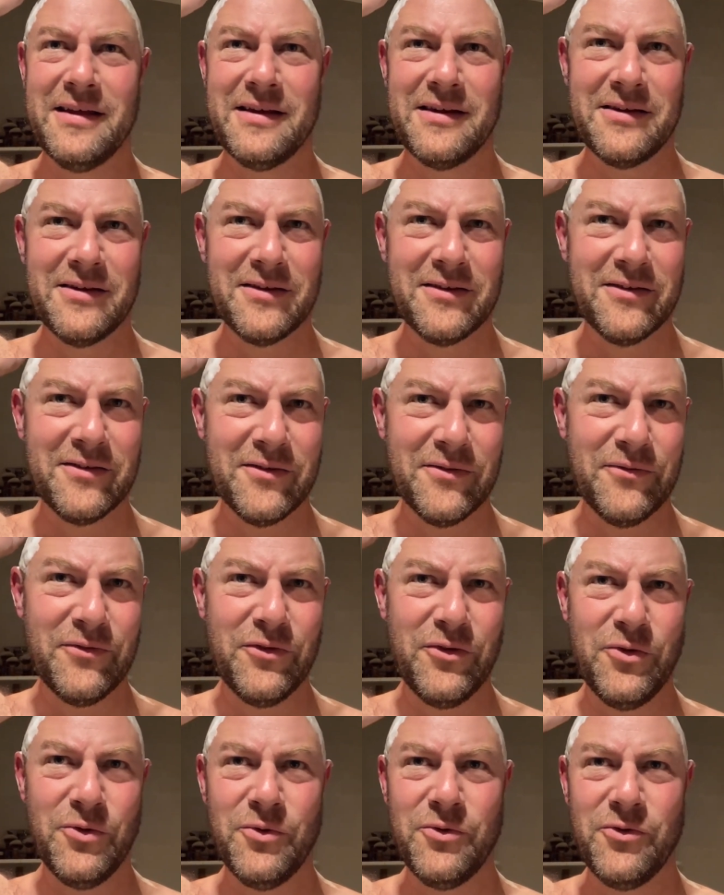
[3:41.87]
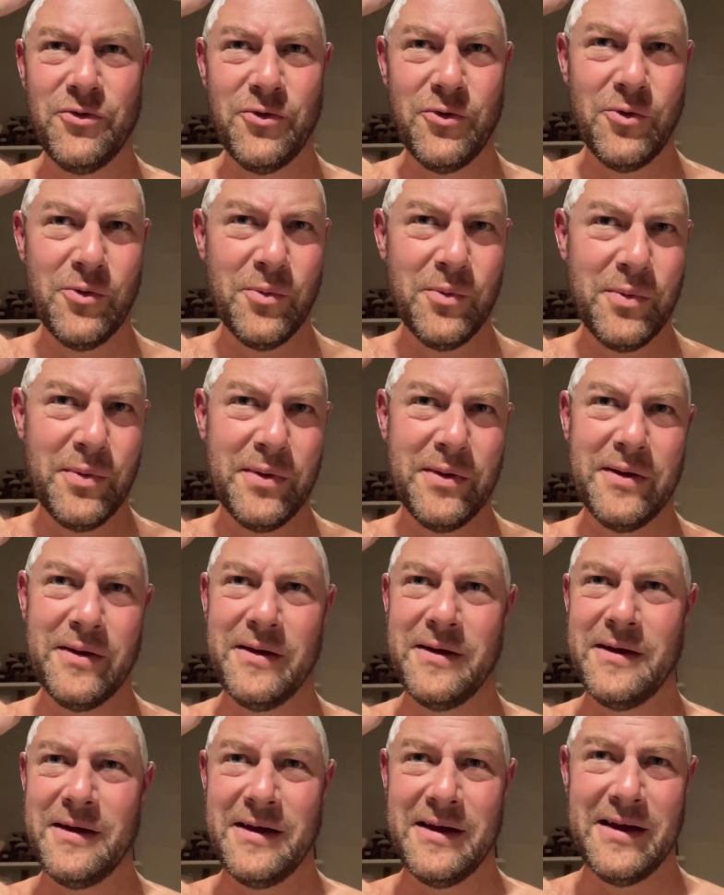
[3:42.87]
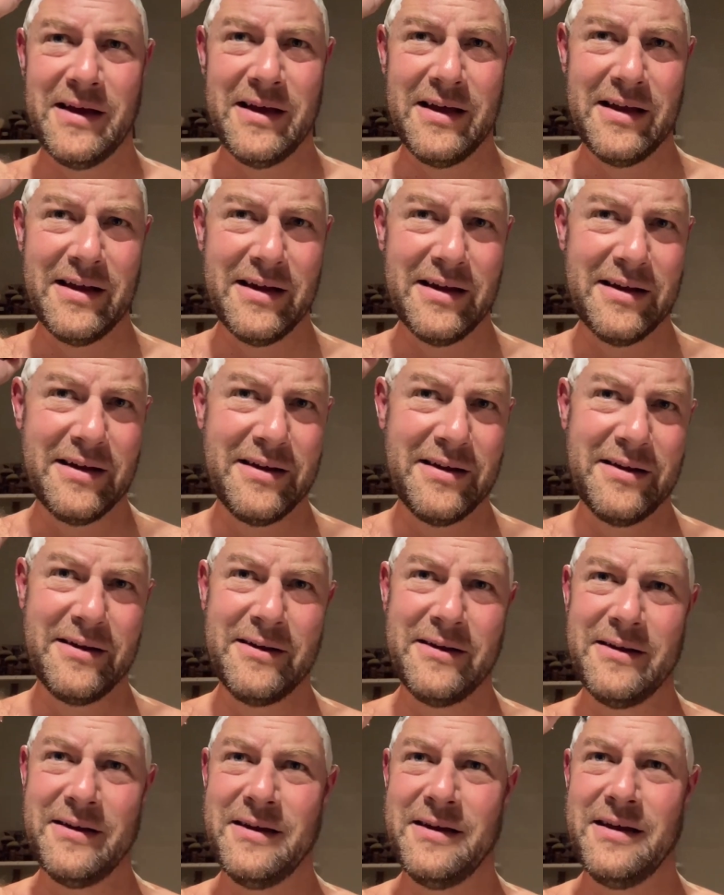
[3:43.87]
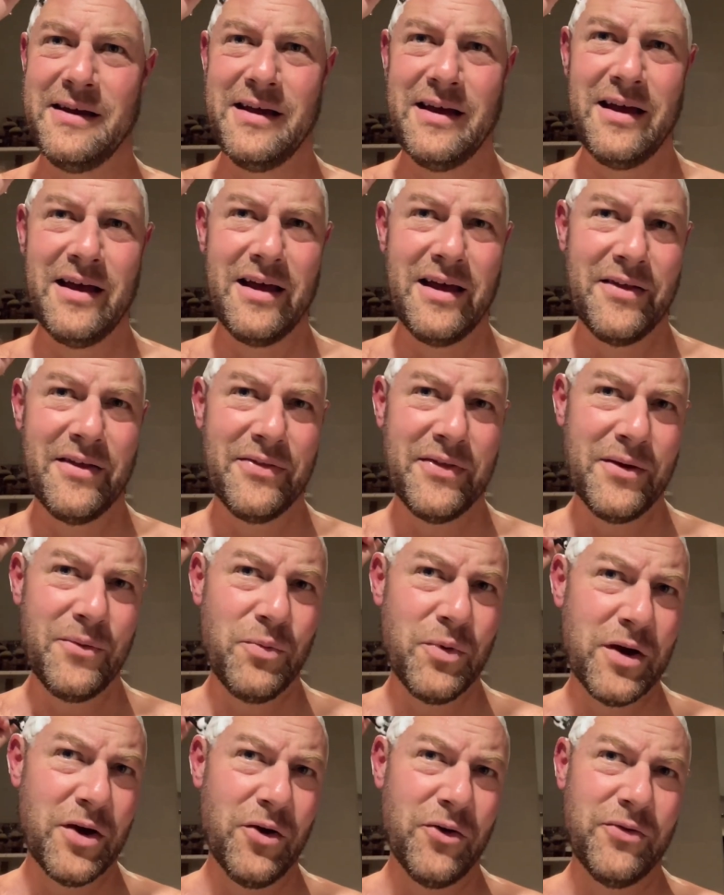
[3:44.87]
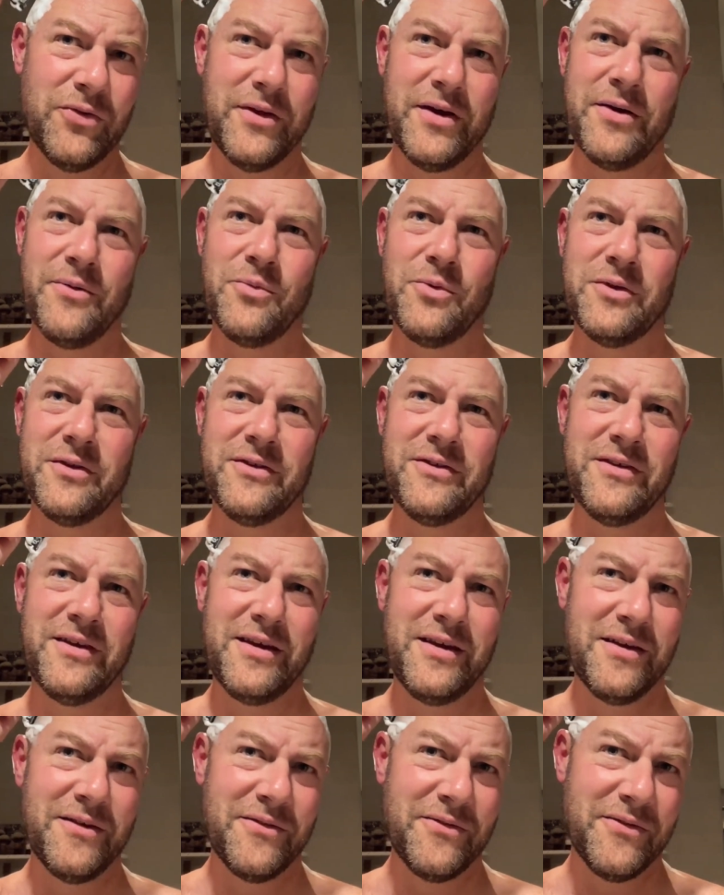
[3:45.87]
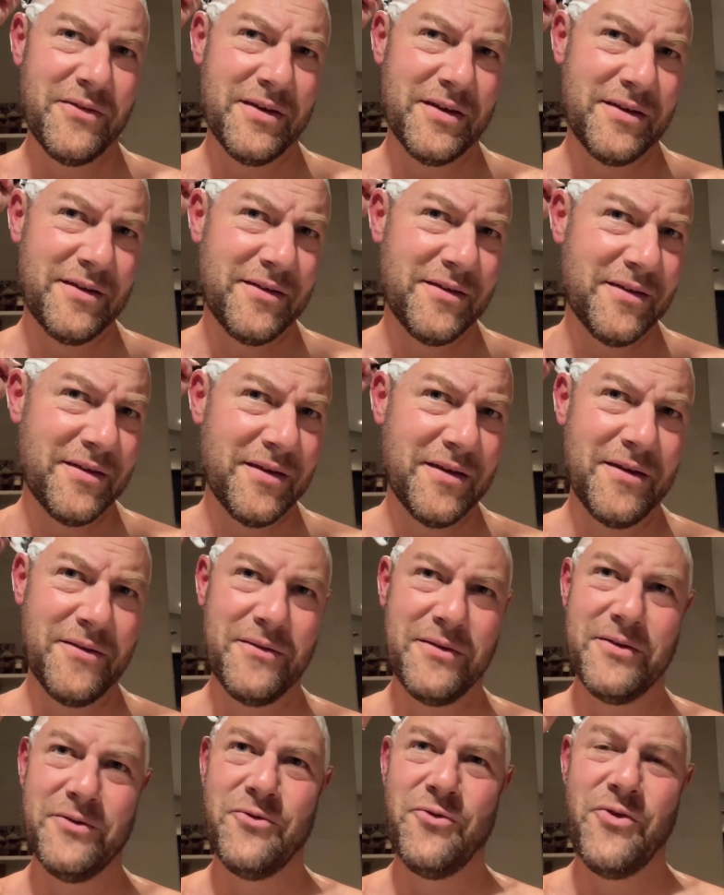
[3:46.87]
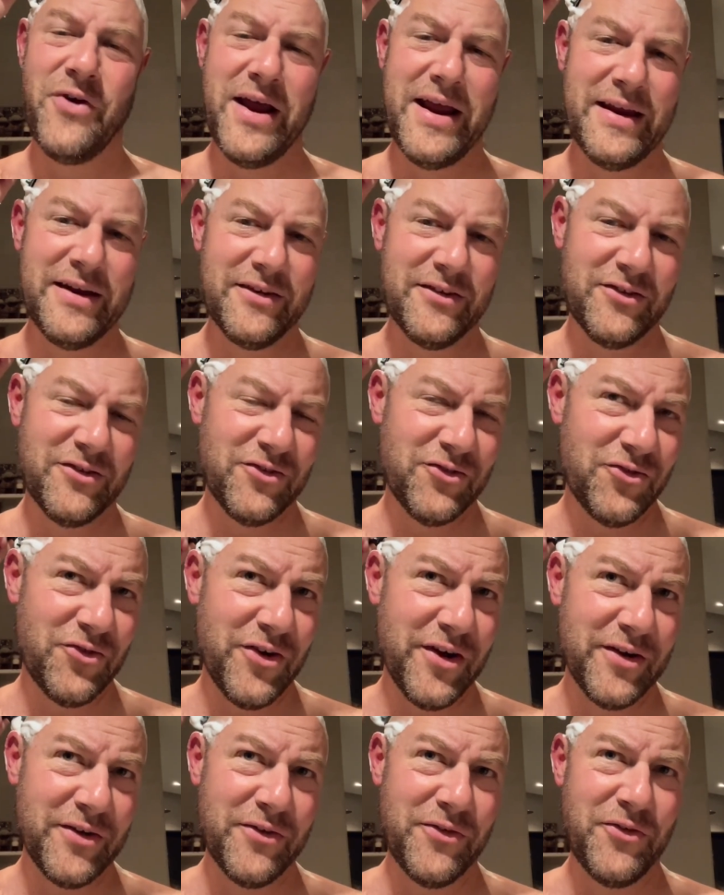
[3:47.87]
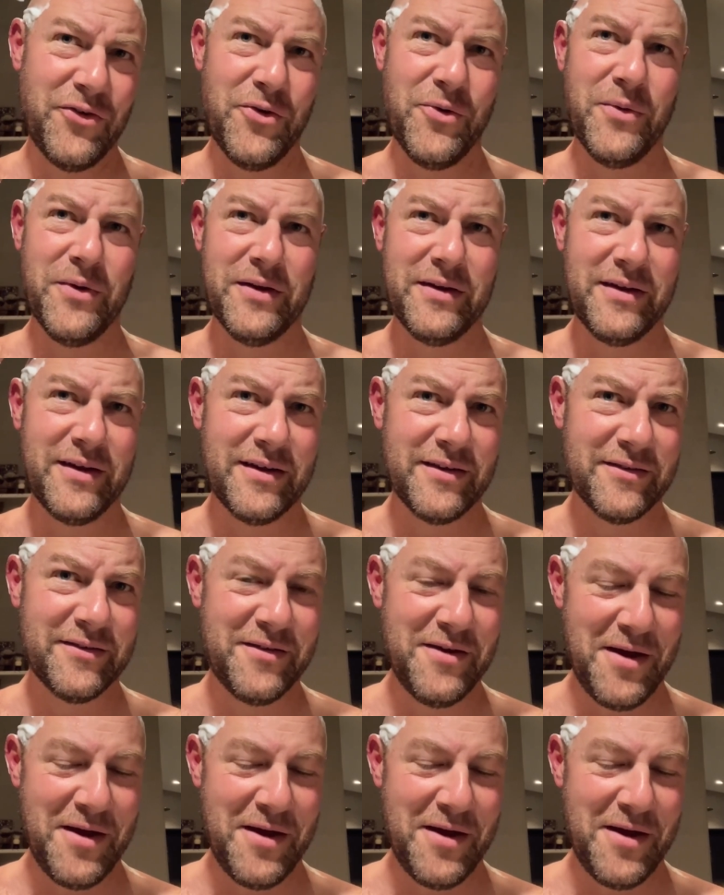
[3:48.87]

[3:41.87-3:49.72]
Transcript: lots of youtube and i think we got there we'll see if it if it rains straight through it next